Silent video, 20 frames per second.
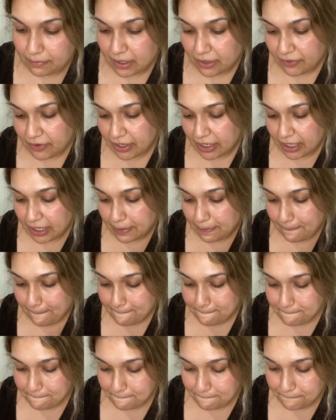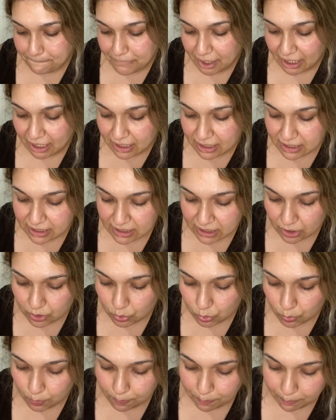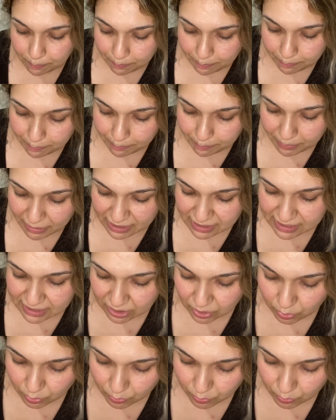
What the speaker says: mirror in pinksicle. Let's